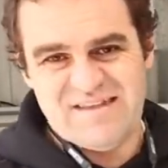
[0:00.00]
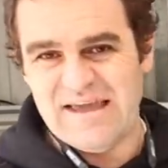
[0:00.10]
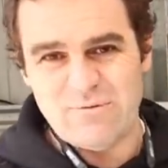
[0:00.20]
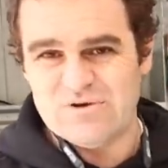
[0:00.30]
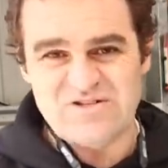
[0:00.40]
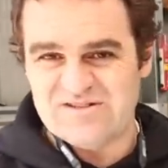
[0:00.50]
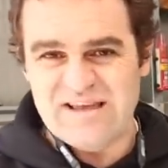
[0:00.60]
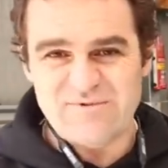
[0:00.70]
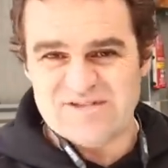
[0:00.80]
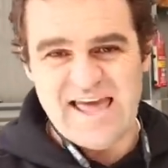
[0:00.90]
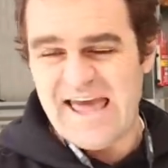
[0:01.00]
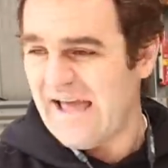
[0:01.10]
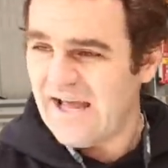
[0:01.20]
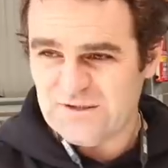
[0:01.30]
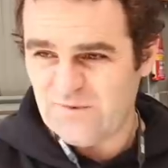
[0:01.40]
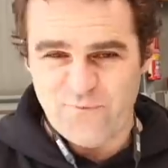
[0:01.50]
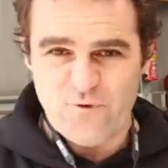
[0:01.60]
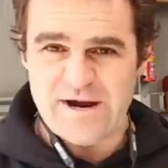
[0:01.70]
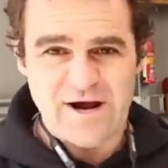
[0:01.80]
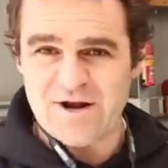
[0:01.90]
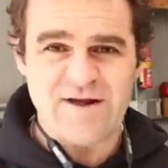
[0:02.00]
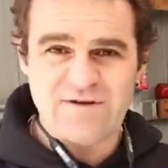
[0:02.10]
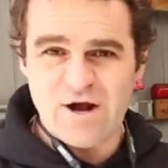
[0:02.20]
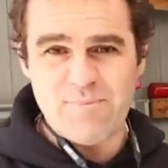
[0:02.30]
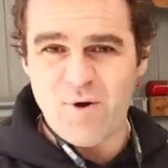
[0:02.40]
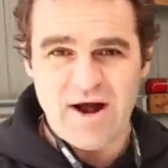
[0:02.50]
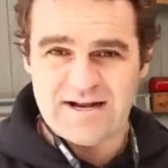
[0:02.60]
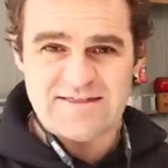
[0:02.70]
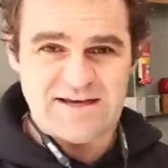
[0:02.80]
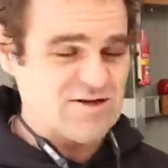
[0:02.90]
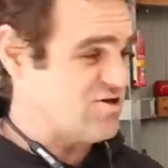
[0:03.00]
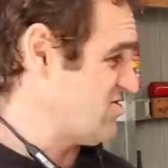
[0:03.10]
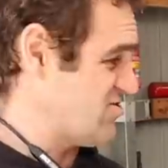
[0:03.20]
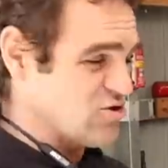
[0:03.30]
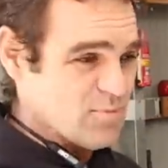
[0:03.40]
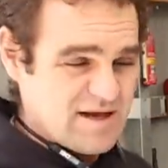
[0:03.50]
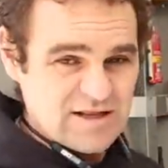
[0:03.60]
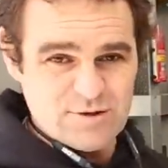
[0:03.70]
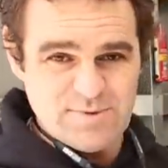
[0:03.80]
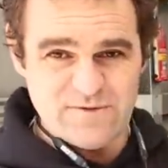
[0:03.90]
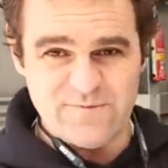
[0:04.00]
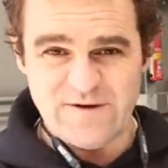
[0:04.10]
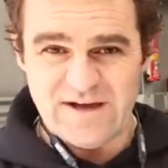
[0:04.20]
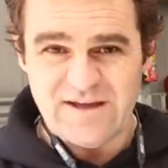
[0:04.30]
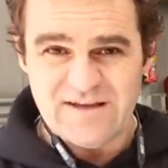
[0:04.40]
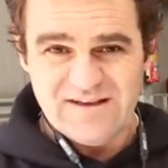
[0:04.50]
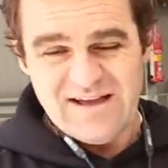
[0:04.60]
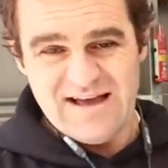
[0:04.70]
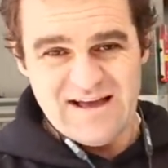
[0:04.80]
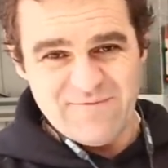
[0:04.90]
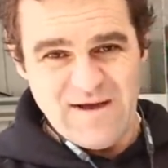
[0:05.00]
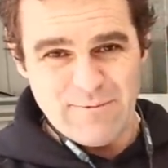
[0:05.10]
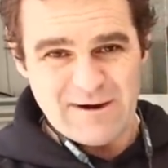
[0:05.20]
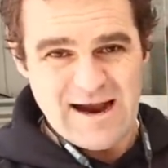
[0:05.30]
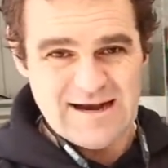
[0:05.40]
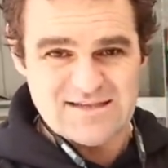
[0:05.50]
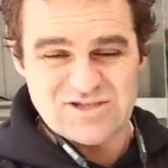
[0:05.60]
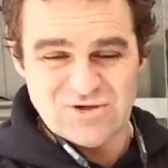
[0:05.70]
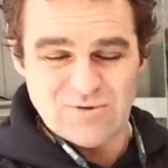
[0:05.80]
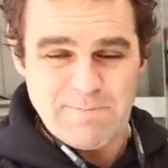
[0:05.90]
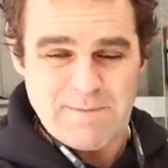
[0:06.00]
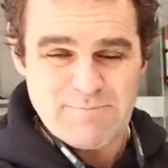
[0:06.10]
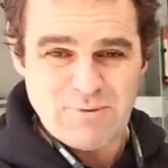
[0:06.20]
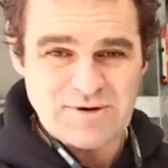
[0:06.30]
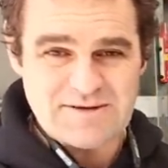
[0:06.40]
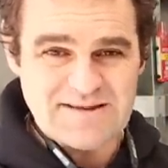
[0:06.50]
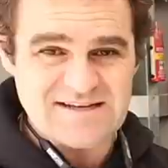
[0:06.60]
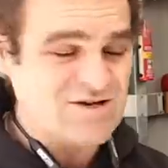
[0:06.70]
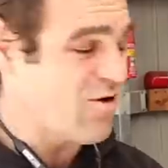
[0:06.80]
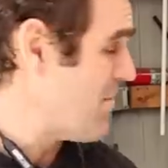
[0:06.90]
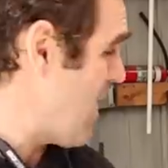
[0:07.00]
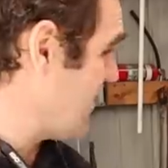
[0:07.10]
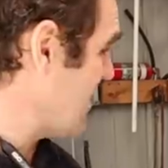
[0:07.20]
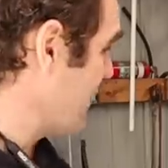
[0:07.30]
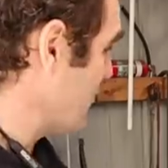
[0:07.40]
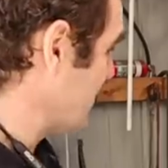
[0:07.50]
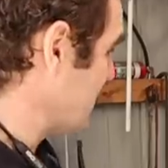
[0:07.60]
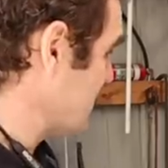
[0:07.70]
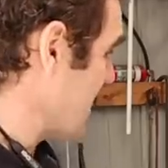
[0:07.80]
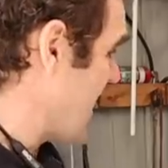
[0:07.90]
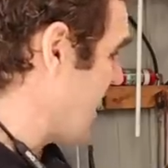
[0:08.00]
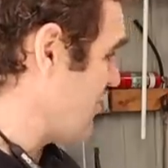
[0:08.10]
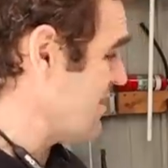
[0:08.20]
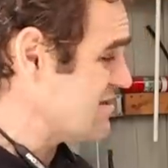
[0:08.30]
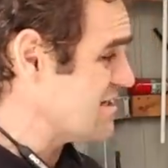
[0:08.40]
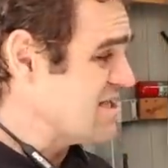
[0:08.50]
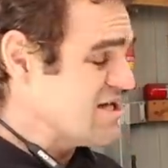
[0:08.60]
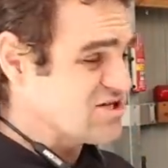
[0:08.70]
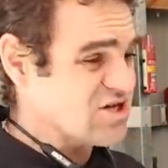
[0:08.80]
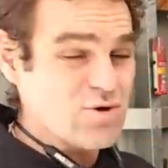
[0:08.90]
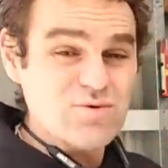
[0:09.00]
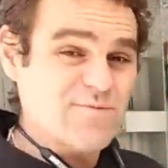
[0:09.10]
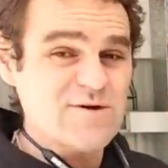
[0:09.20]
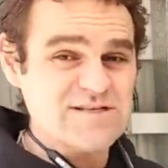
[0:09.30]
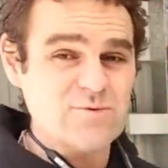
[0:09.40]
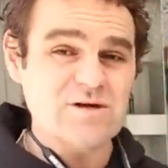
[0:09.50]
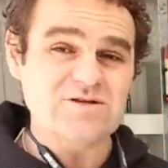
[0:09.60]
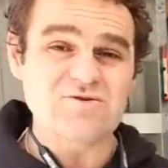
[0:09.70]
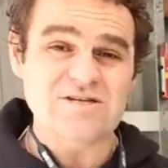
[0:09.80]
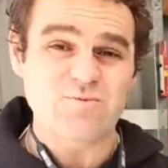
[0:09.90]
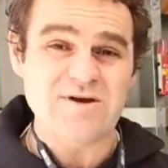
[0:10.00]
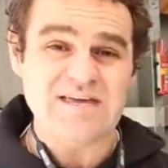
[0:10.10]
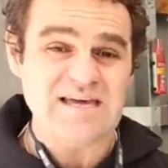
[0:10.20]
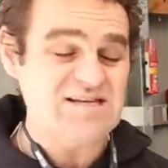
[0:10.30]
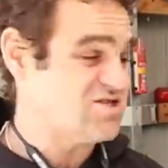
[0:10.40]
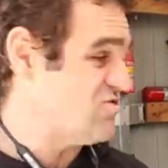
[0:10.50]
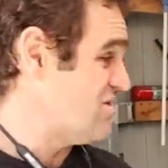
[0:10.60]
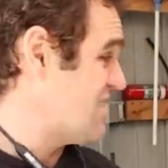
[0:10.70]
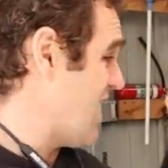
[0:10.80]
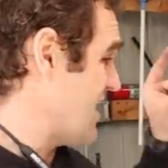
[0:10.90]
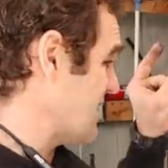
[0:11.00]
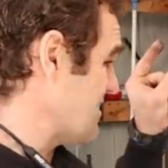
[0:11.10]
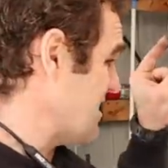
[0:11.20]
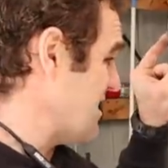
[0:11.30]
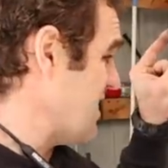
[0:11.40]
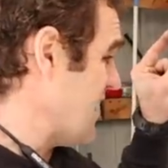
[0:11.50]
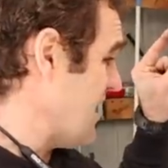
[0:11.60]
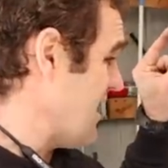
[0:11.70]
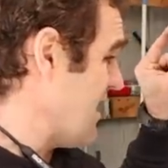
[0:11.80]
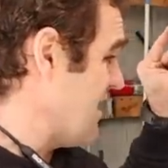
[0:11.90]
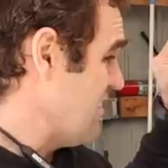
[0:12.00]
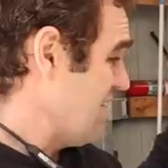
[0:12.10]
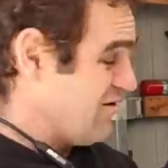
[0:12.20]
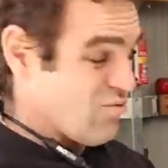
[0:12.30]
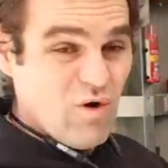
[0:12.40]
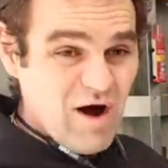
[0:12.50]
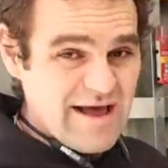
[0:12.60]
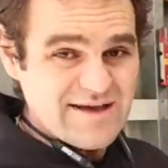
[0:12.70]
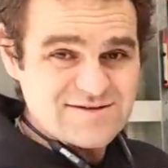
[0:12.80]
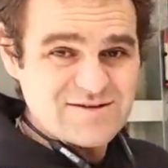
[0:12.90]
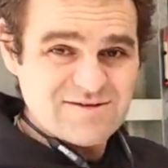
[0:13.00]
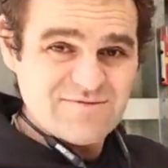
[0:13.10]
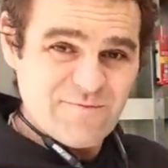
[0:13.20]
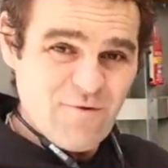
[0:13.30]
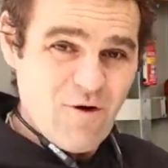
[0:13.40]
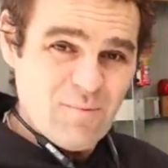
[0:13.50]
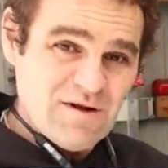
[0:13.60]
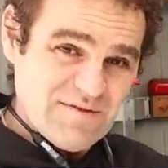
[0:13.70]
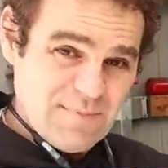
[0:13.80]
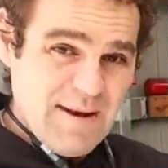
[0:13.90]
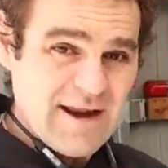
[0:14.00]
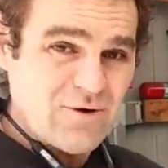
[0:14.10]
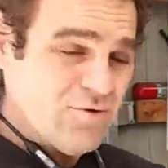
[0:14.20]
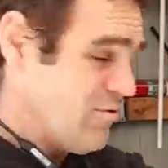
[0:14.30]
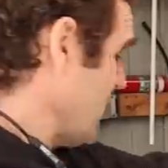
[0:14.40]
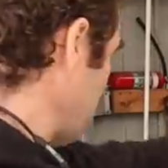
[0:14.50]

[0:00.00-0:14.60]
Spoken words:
it was there. It's free. I don't have to go and buy anything. It just took me a little bit of fabricating to put it in there. So I'm happy enough with that how it is. So the first thing we've got to do this week is to get the wires from the pedal